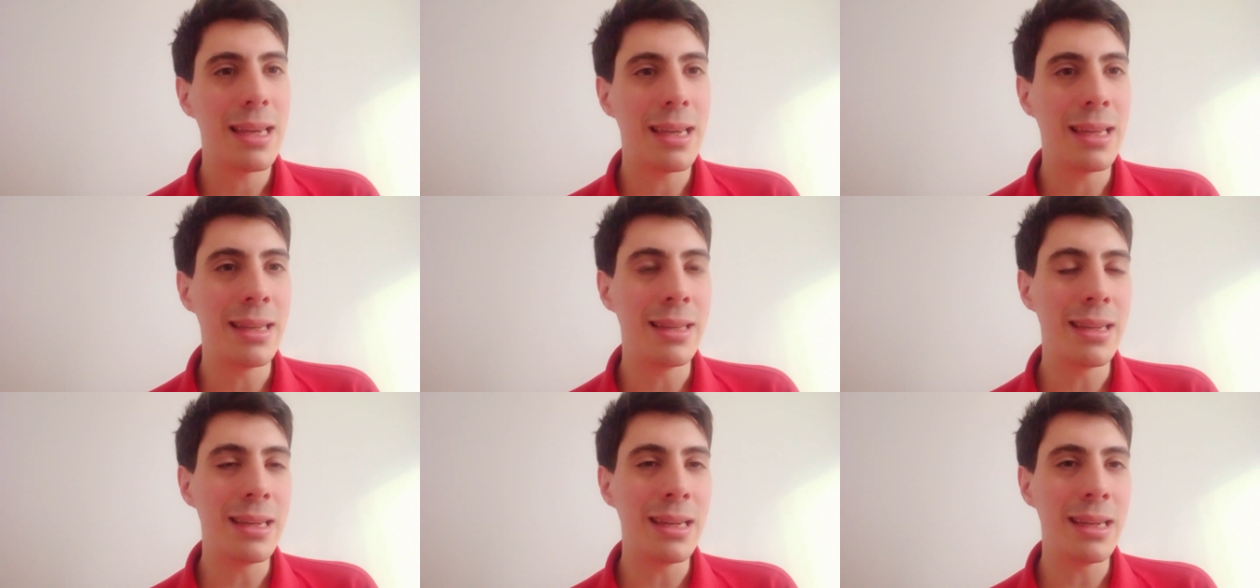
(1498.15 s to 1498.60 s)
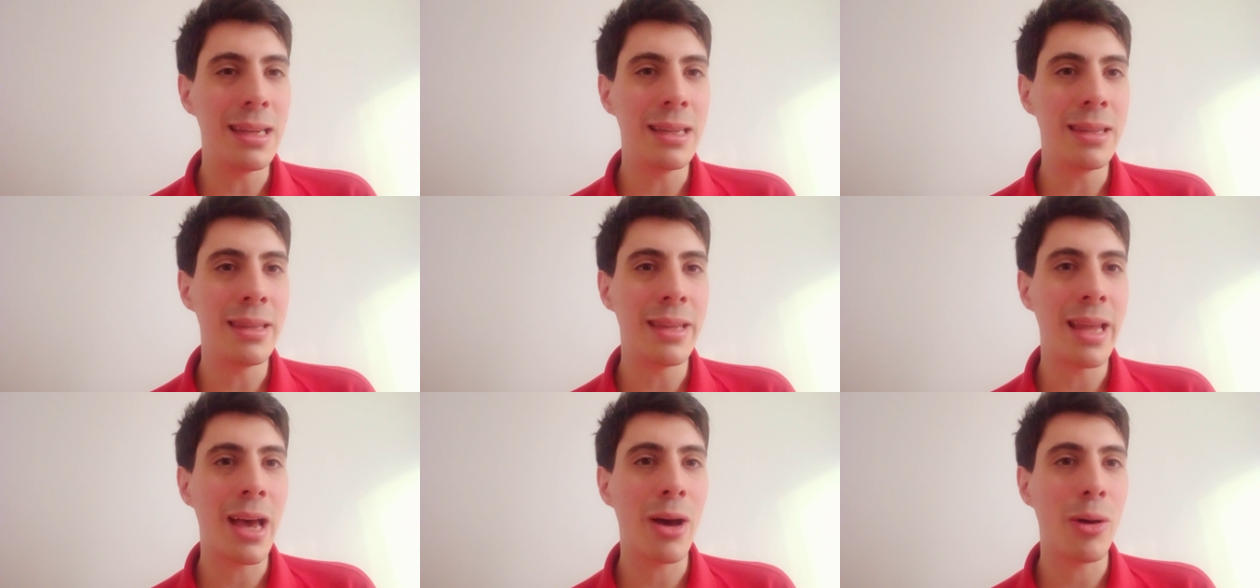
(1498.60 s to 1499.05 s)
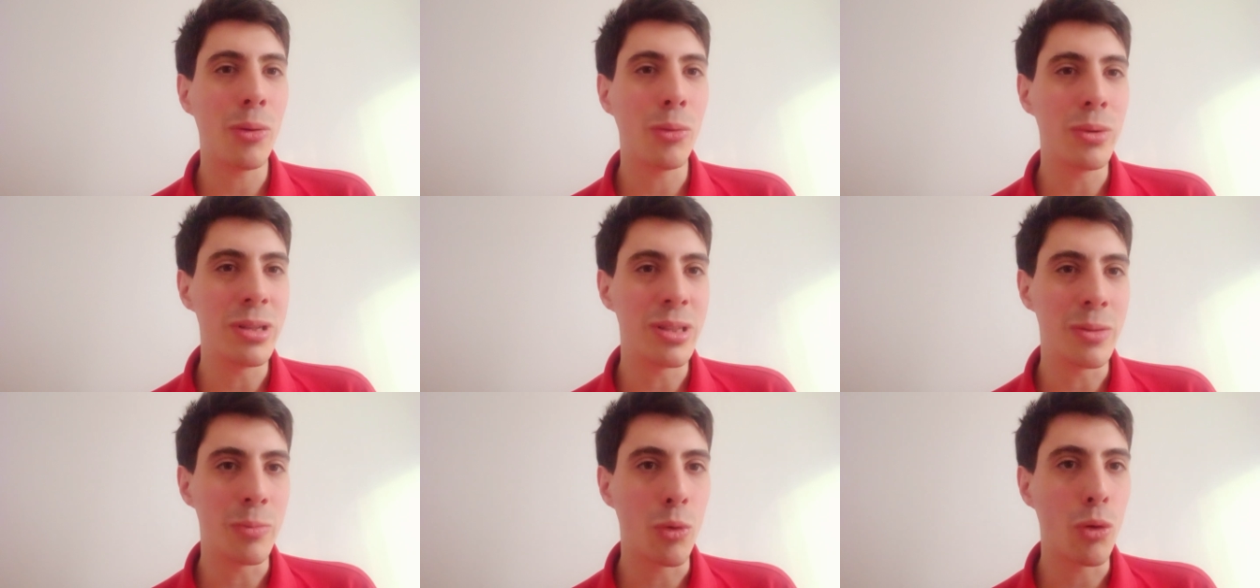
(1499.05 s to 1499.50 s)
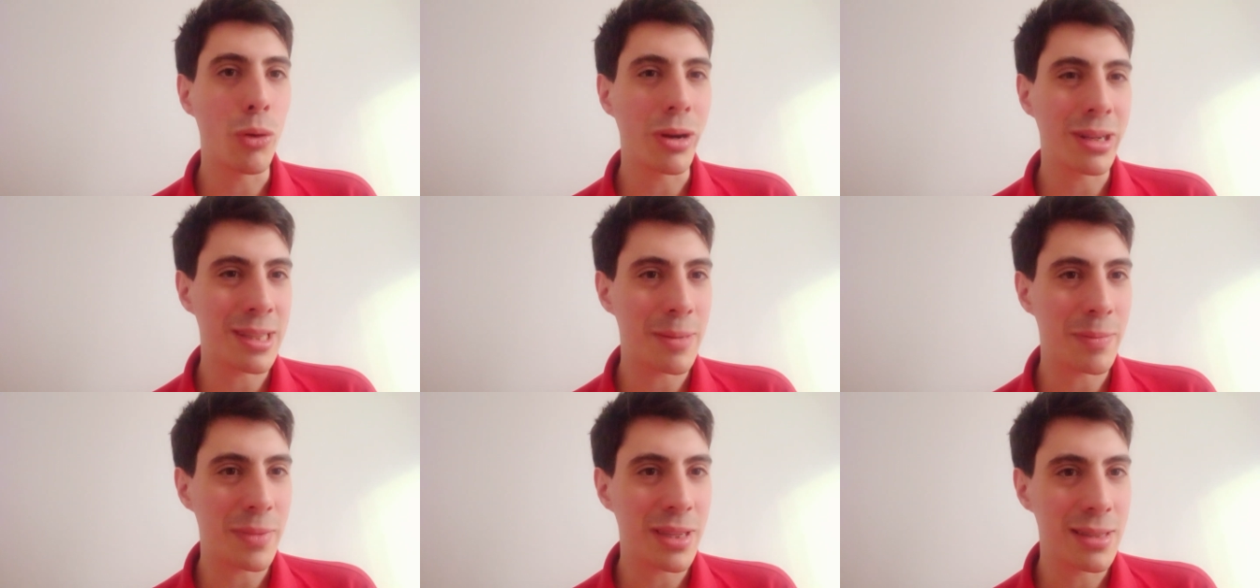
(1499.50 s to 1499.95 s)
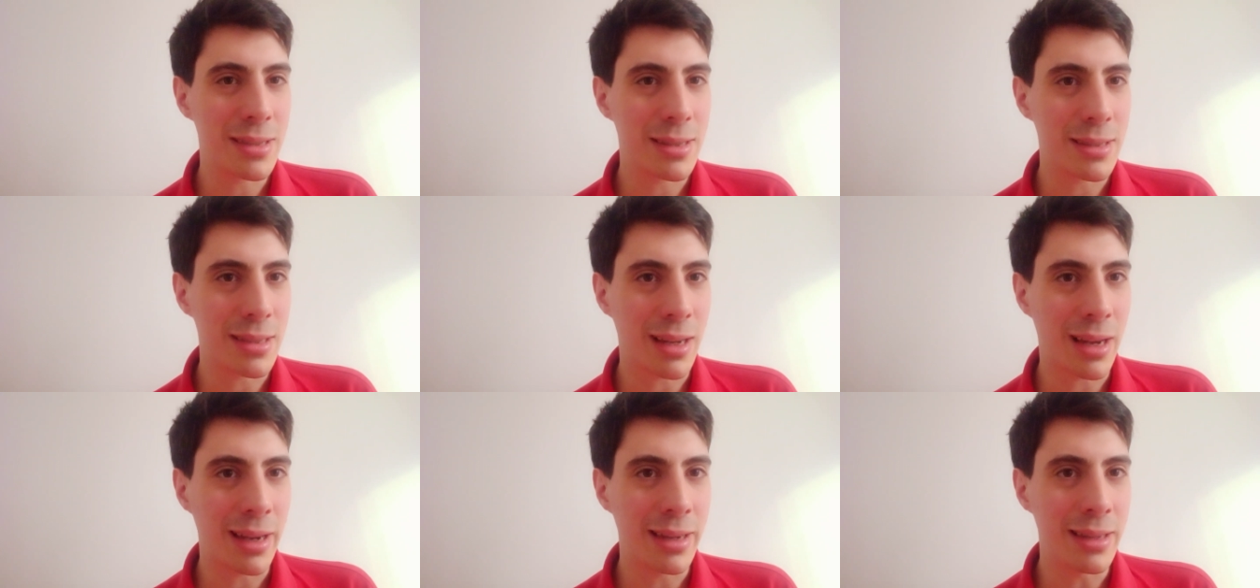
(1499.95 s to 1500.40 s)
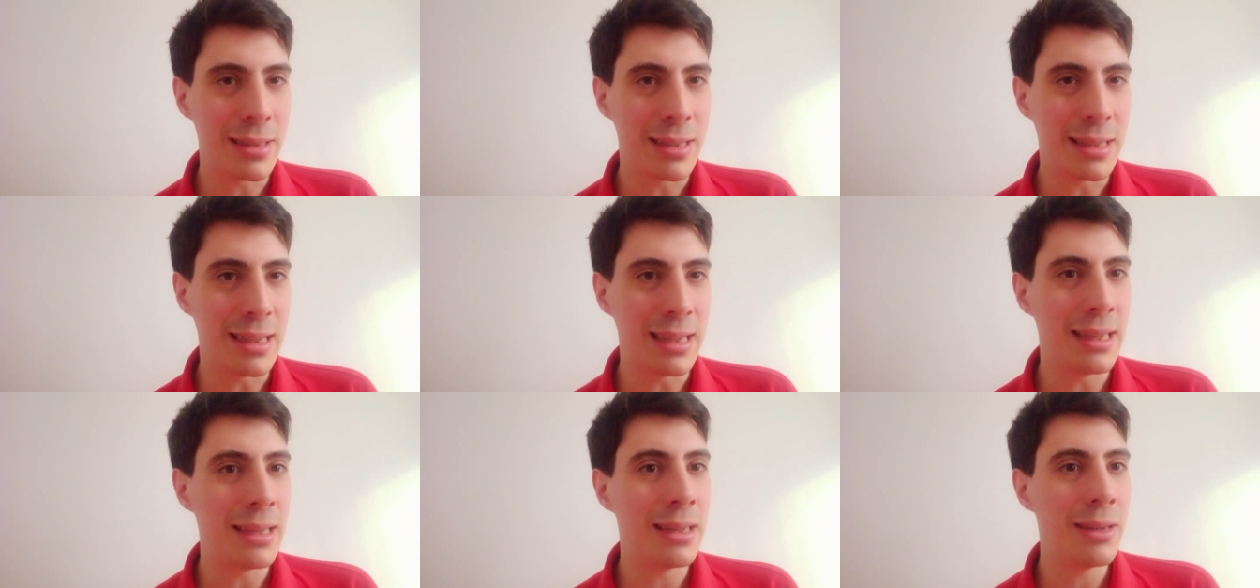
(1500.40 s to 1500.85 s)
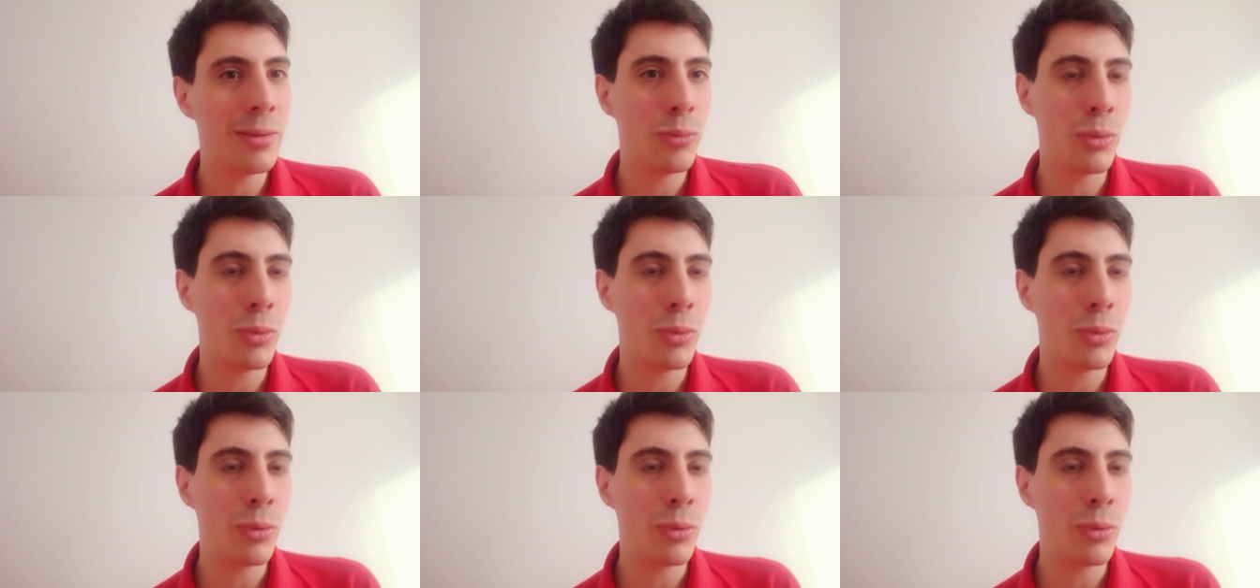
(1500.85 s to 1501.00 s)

indeed now, with a more accepting society,